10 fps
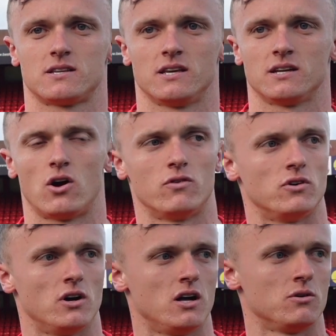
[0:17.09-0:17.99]
I think
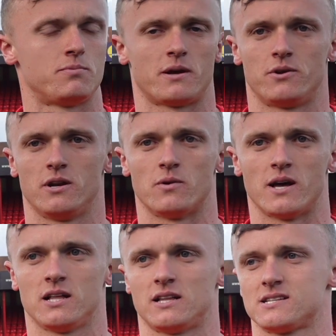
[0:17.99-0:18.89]
overall we played really
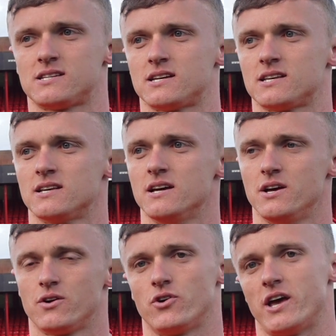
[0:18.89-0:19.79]
well, as I said,
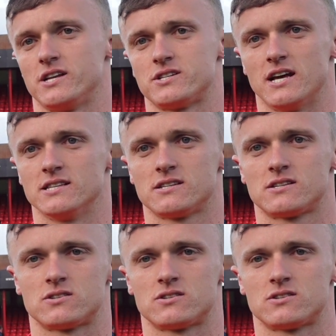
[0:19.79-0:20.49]
creating chances.